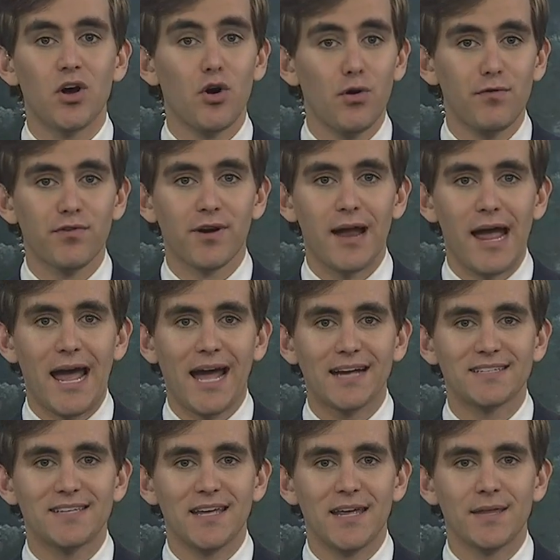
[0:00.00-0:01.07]
Over
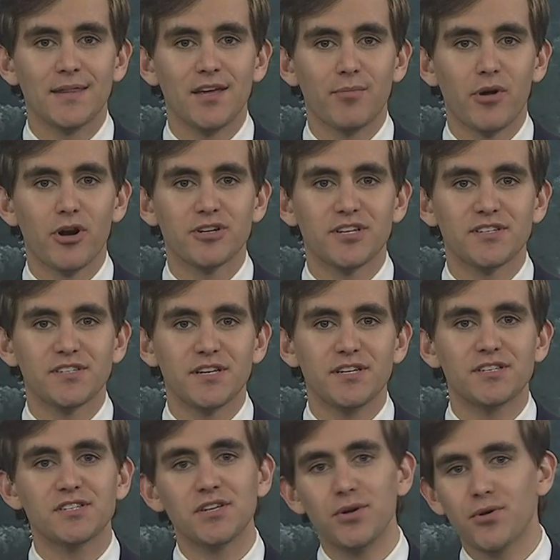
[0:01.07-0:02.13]
Act to end the emergency
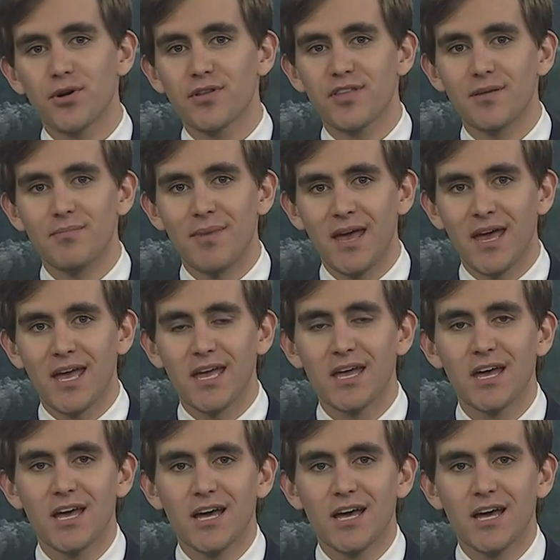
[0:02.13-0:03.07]
sooner than May.